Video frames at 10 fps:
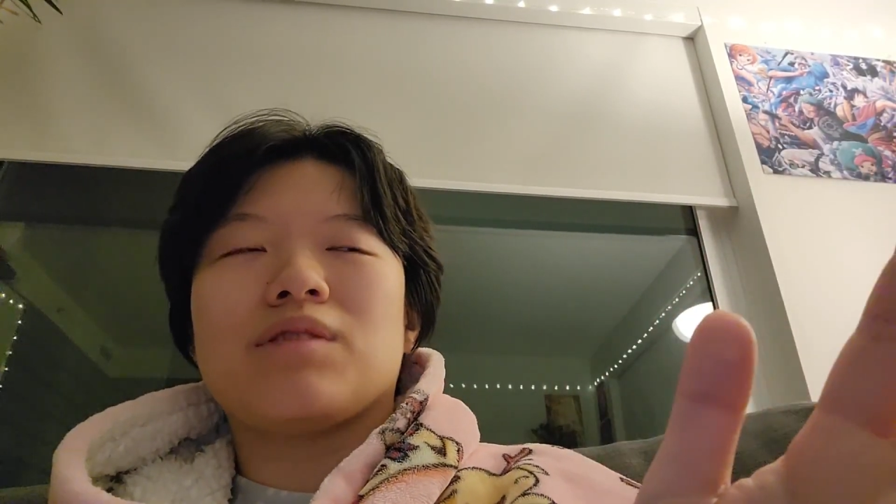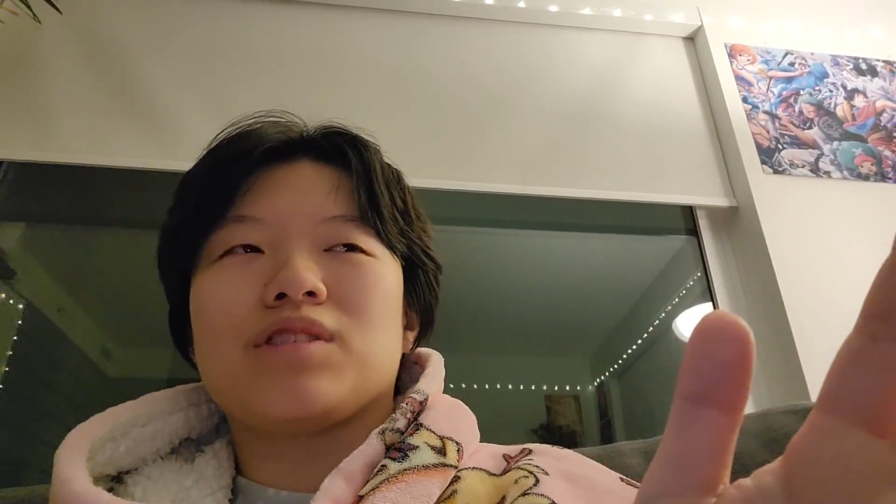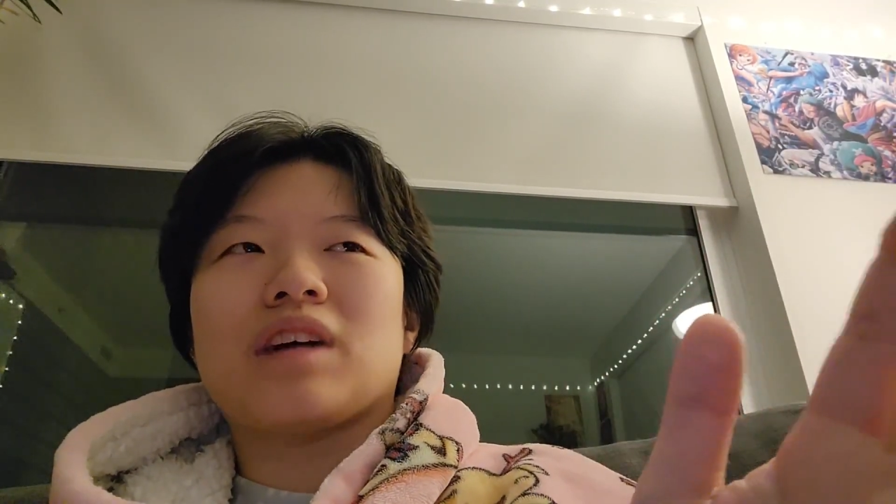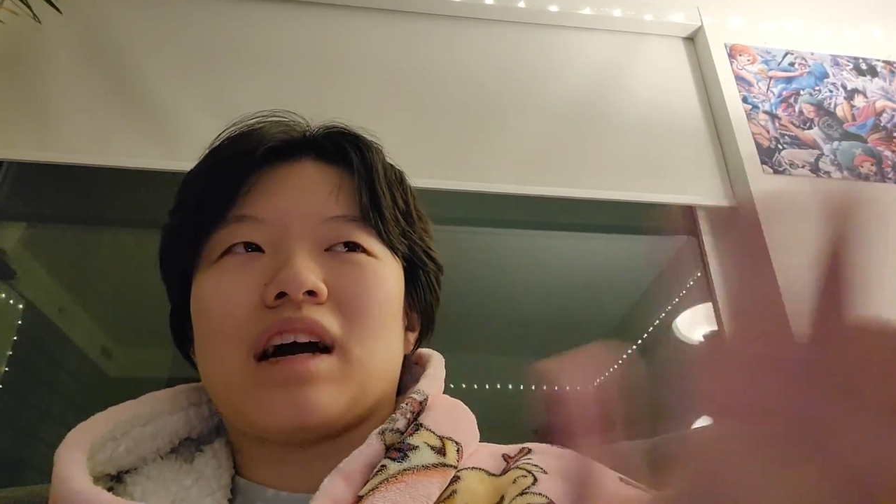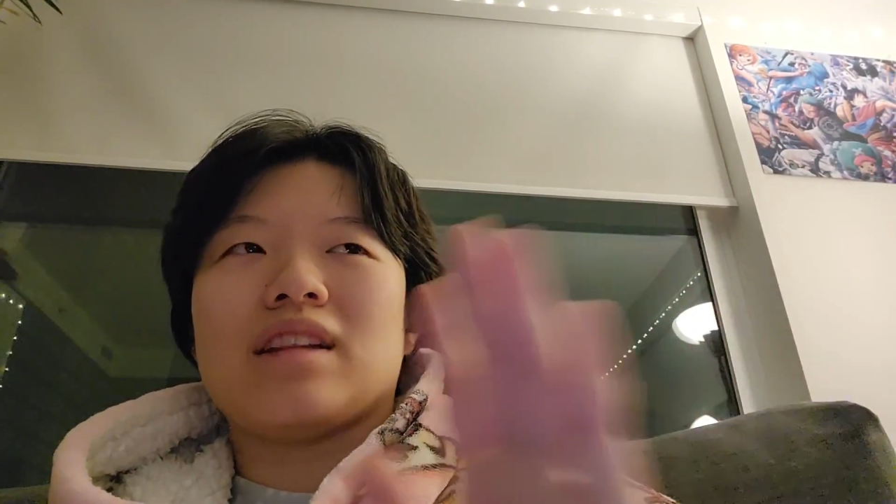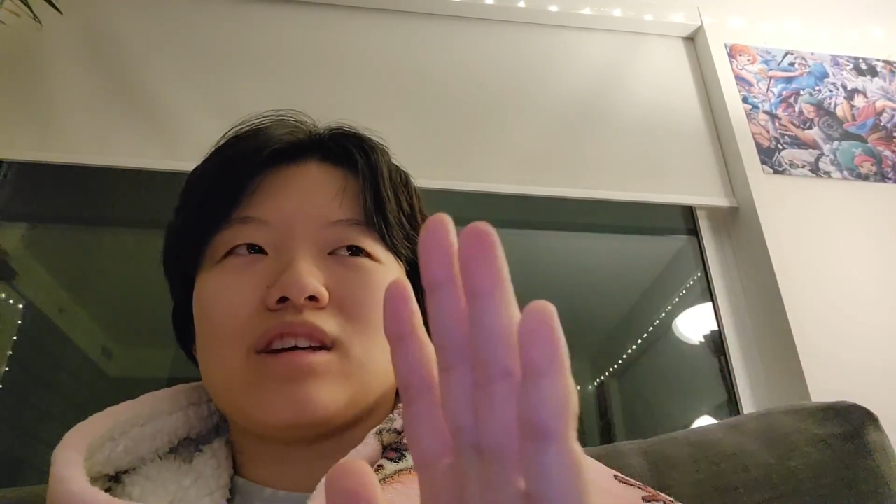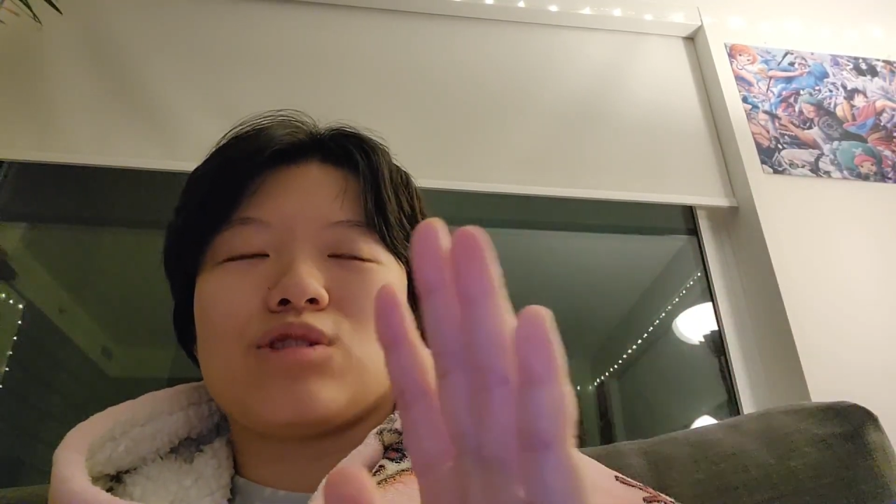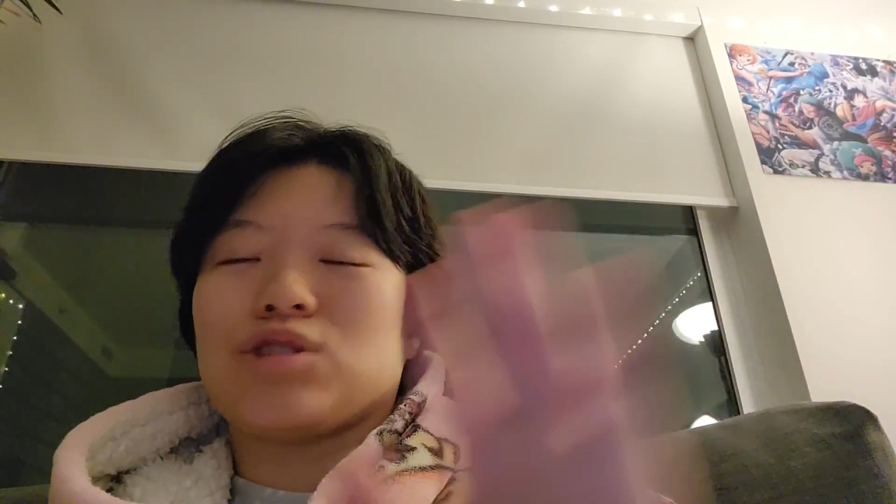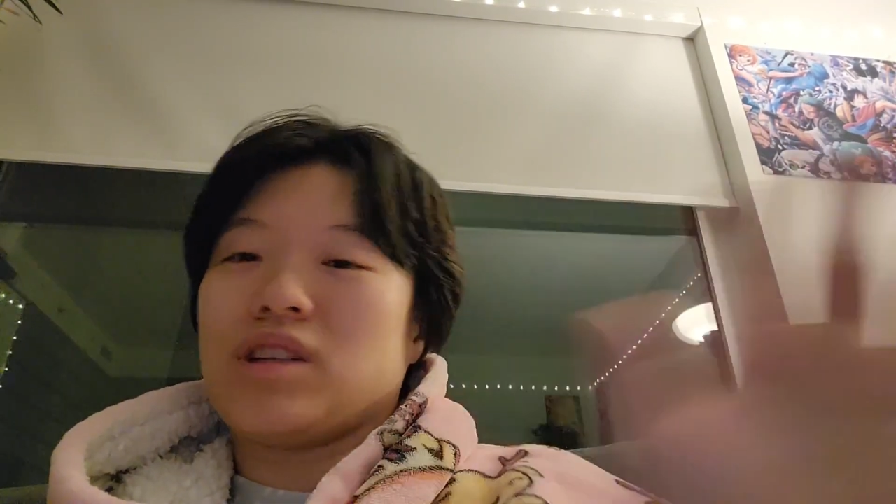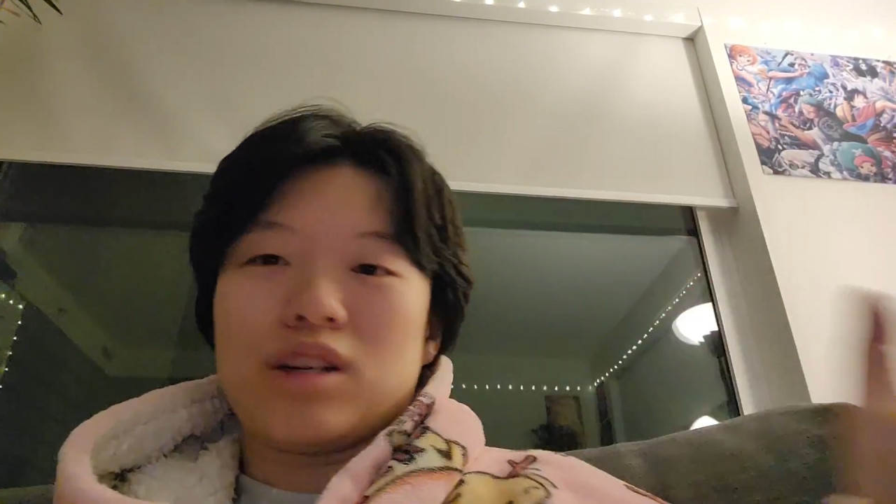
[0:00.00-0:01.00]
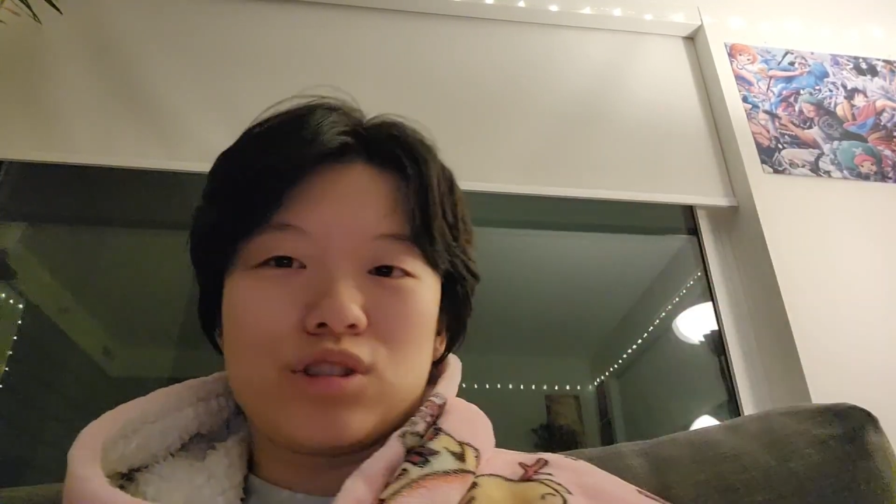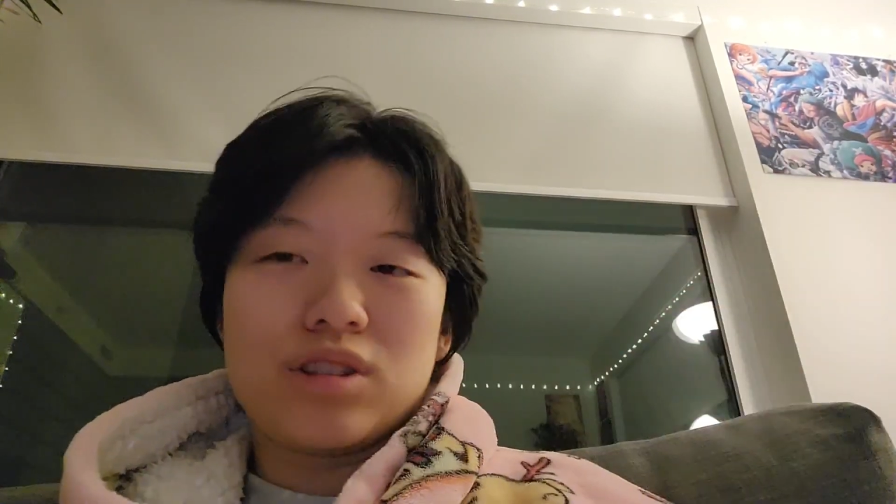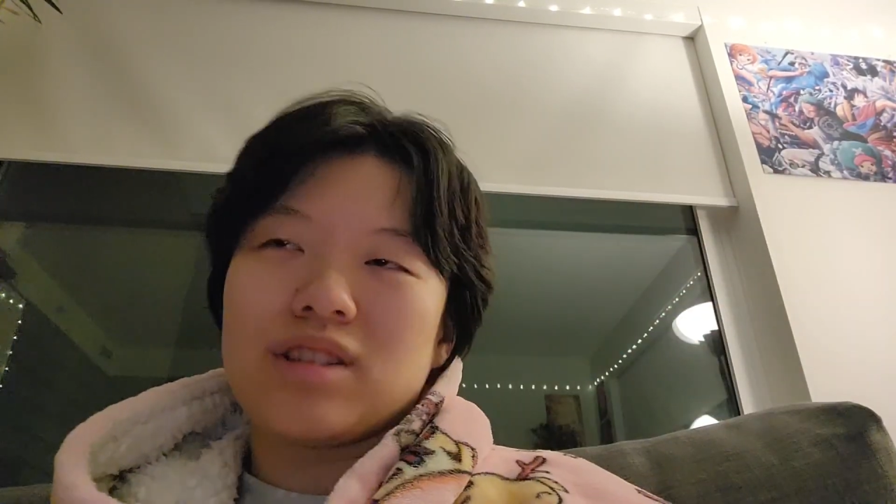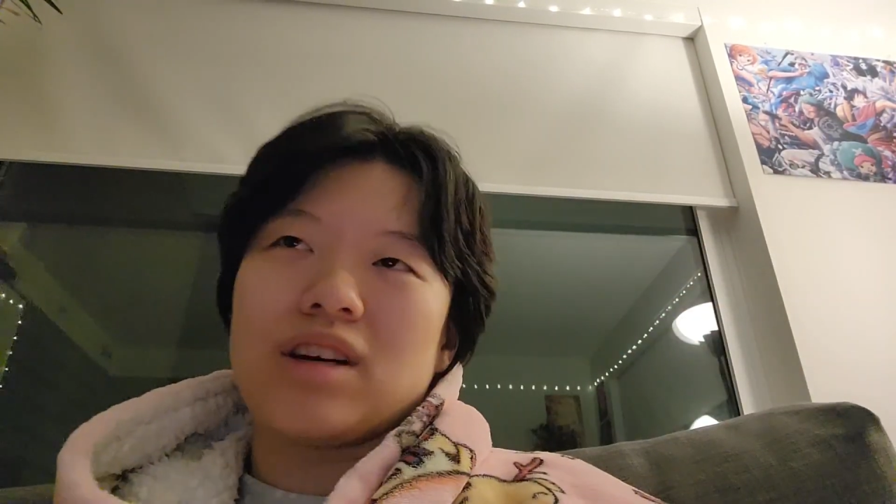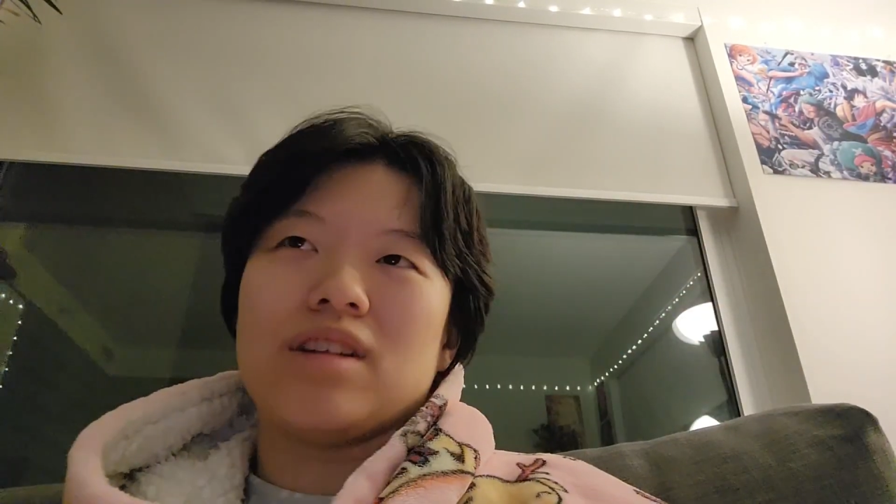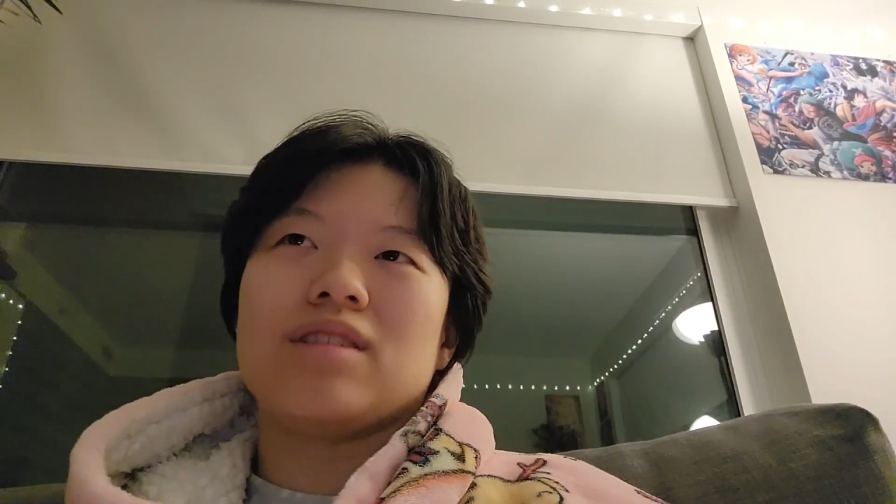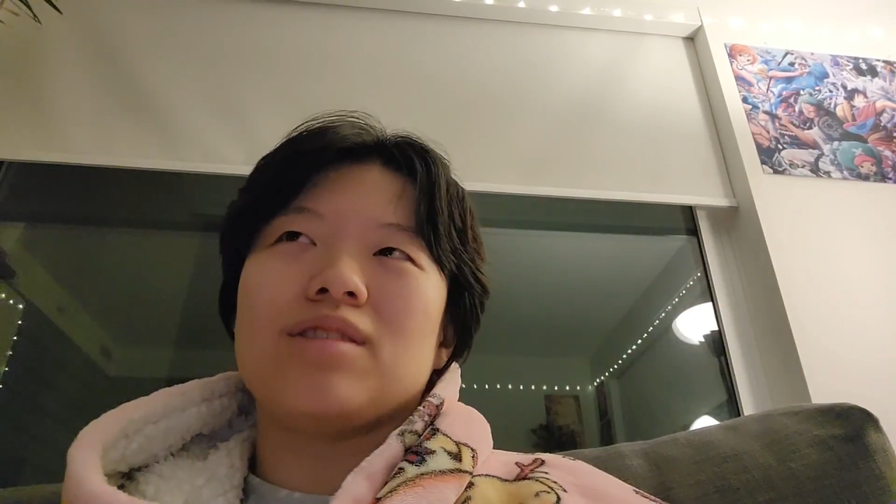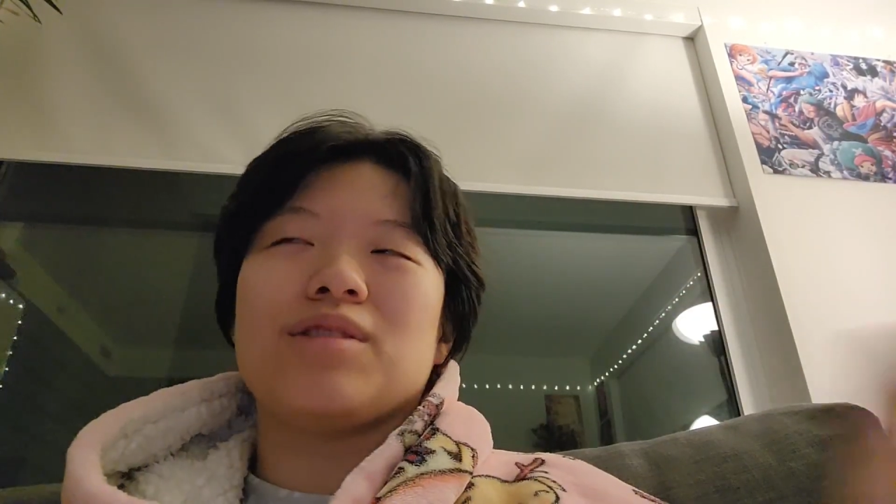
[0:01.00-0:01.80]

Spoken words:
which I like crochet a shit ton.